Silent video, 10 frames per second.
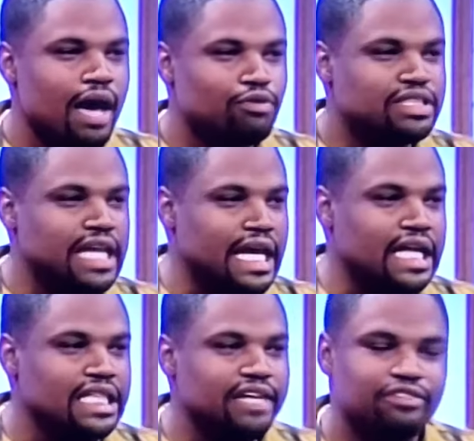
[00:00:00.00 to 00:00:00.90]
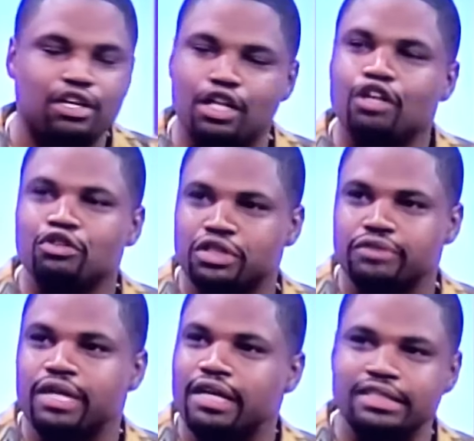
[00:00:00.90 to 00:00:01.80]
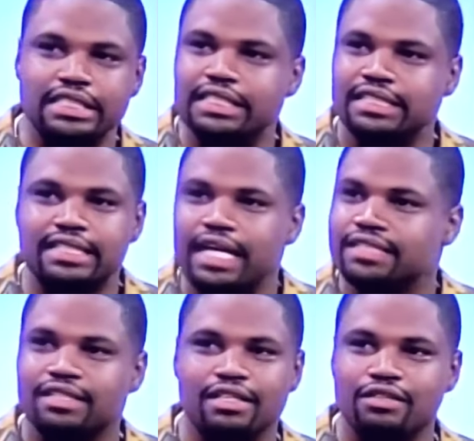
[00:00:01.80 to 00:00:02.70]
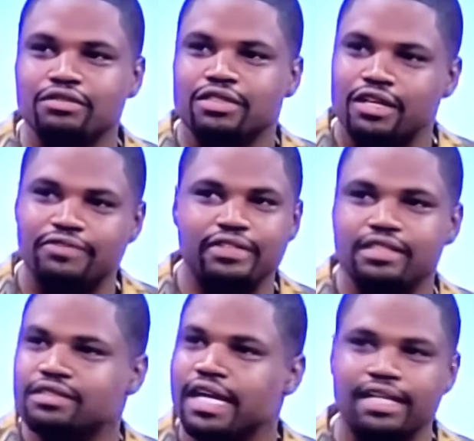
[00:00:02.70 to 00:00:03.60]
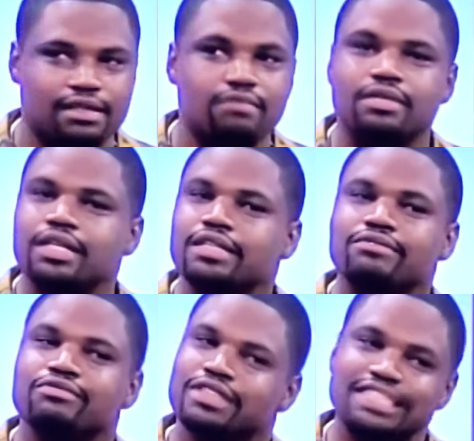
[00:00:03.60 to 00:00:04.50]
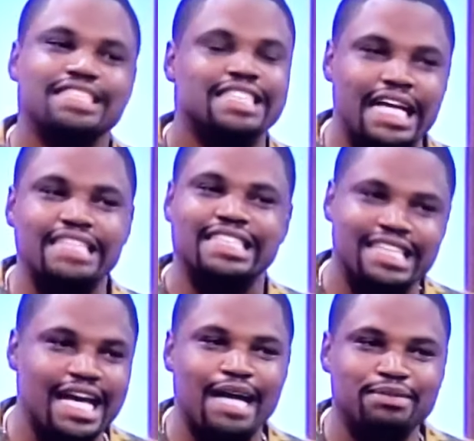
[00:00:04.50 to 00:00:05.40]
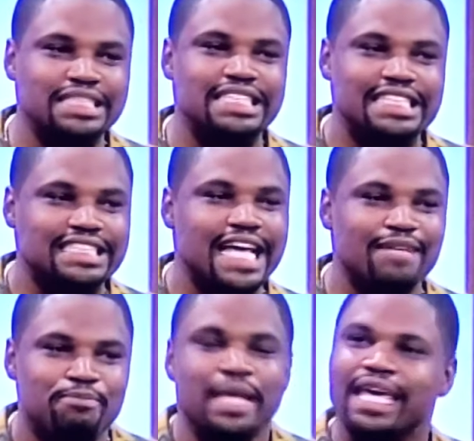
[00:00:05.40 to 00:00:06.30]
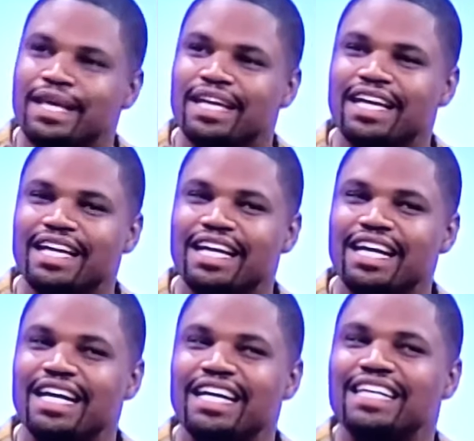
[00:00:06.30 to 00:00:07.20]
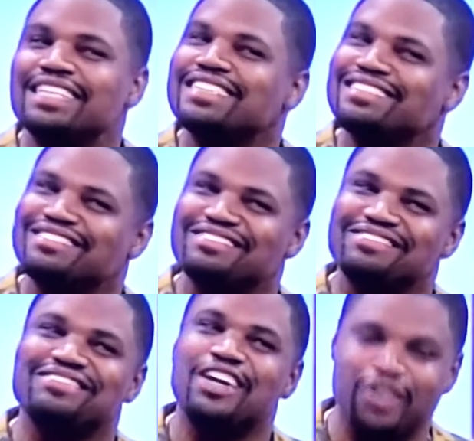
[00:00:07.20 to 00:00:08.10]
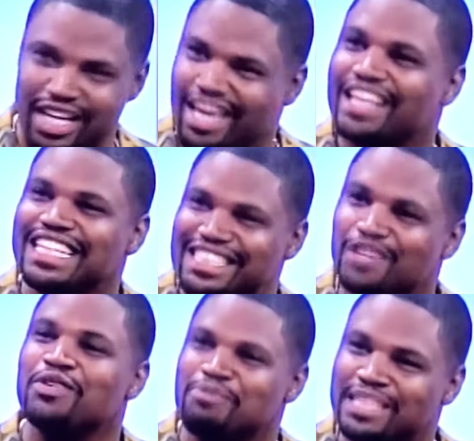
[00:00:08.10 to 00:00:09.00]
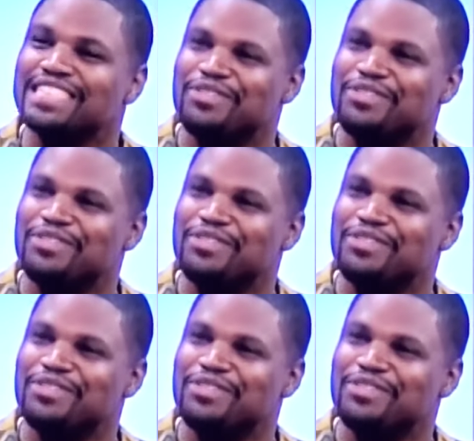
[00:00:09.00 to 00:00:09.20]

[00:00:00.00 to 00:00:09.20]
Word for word: I would say uh, leaving her clothes around. She just takes her clothes she's off. She's a slob. And, uh, well, she's not a slob. she just she's not messy. Uh, okay, let's go with messy.